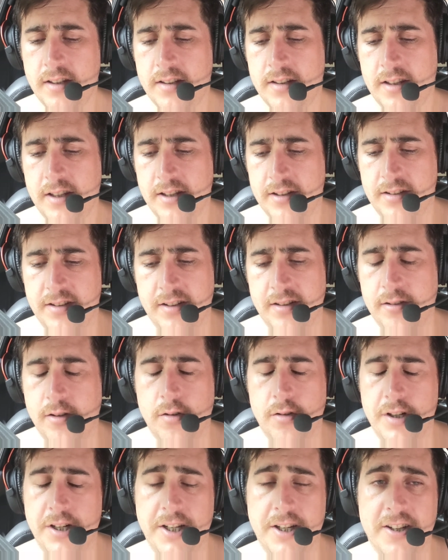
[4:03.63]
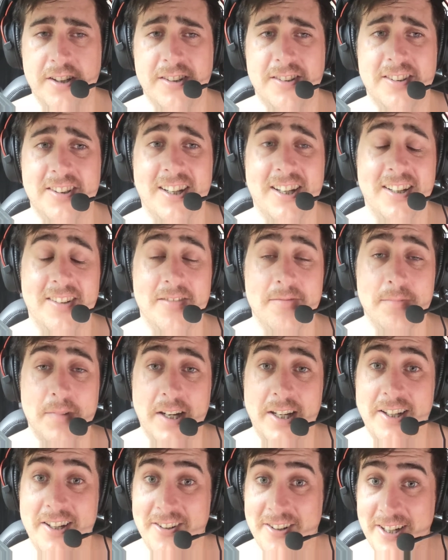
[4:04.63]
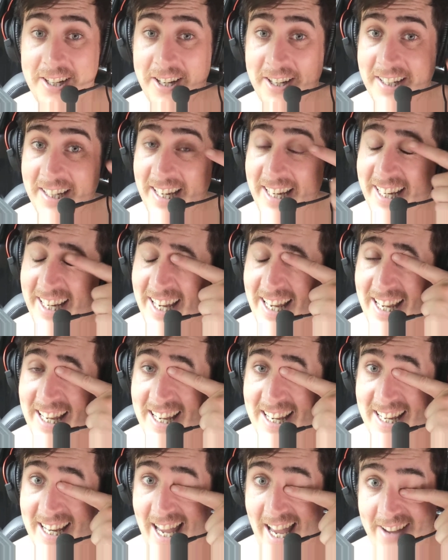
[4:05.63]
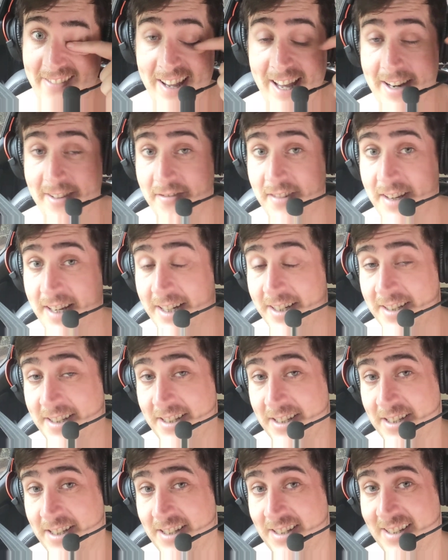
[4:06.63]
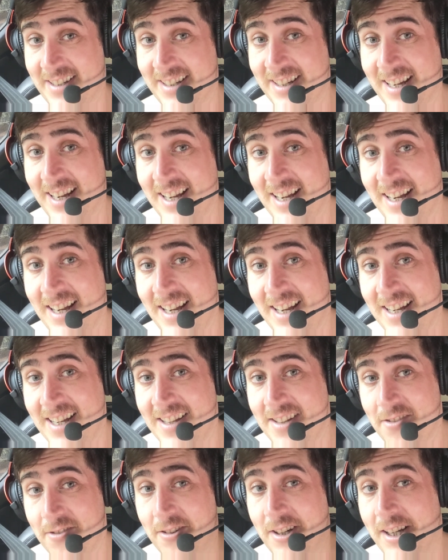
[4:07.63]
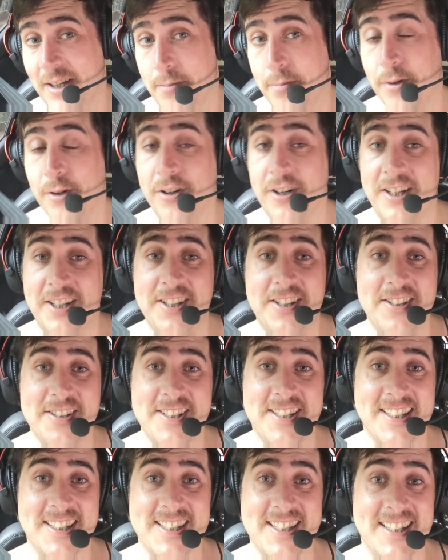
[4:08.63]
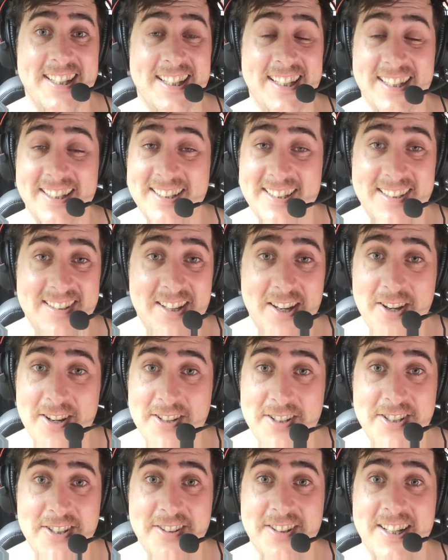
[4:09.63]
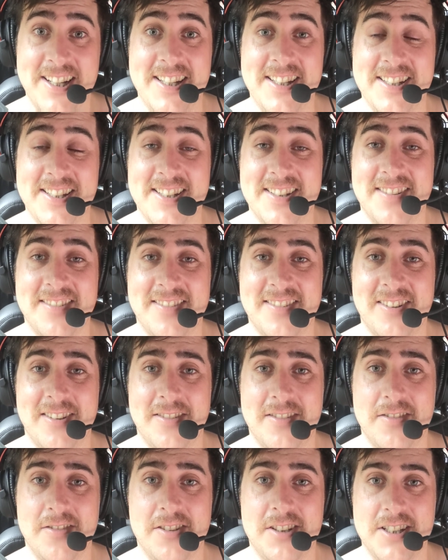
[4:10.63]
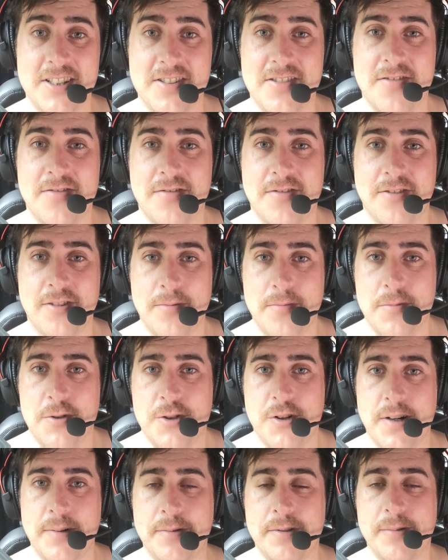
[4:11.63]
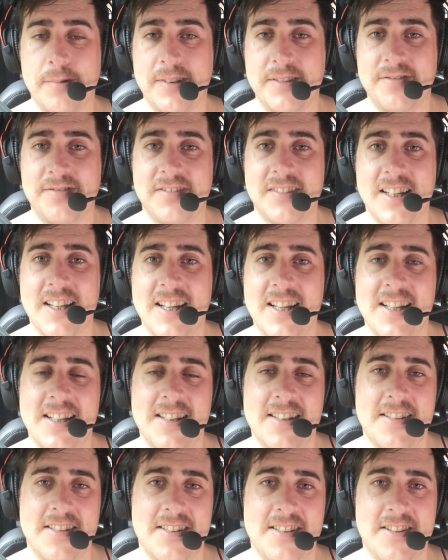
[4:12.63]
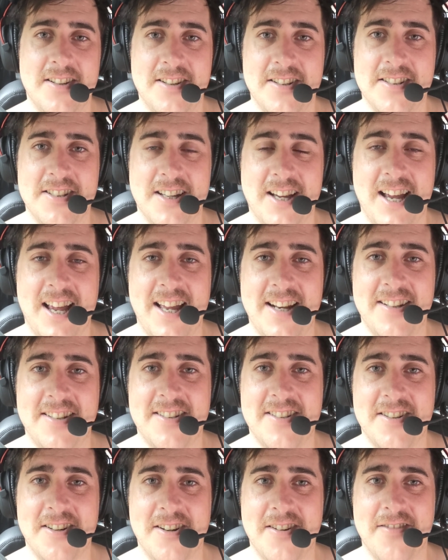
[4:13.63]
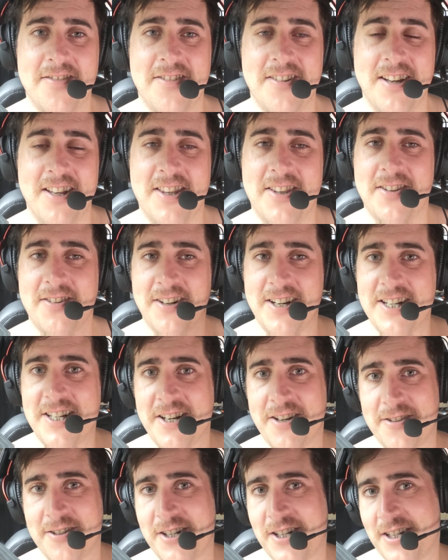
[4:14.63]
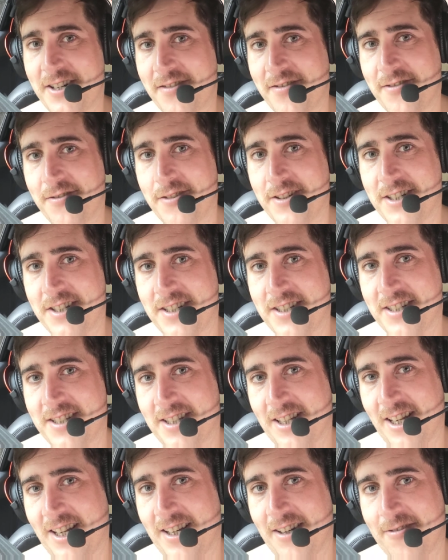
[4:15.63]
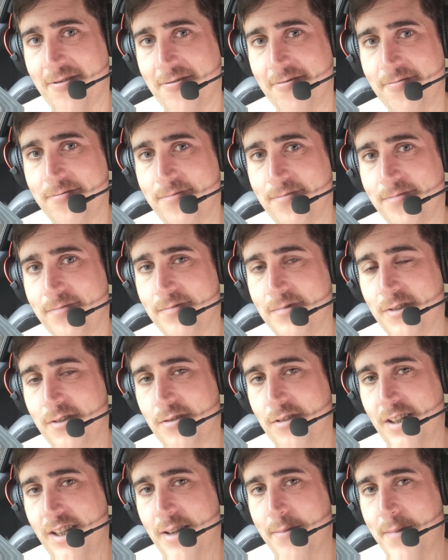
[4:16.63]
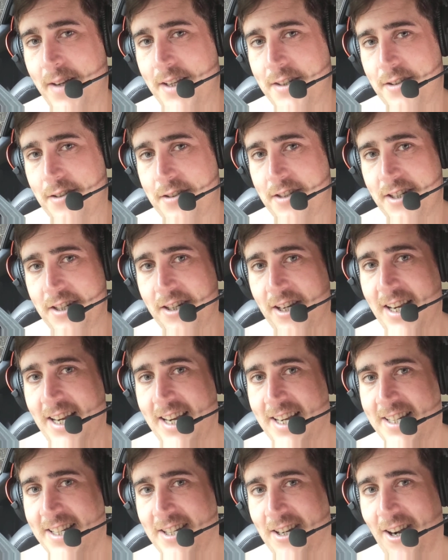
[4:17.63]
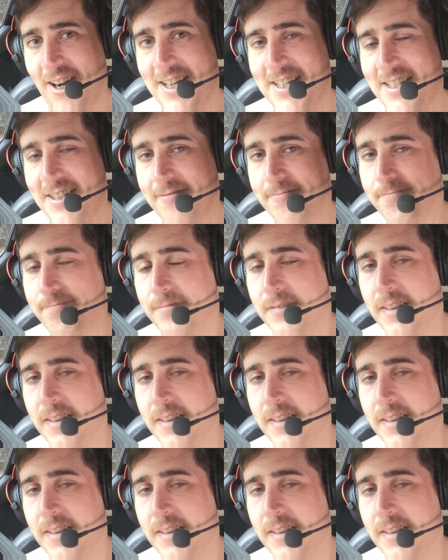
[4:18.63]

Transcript: the audio, my audio geek came out of me, and it's just really poor acoustics in there. It hurts your ears just from treble. But as soon as I had sort of a threshold shift, which is like when the muscles in your ear tighten,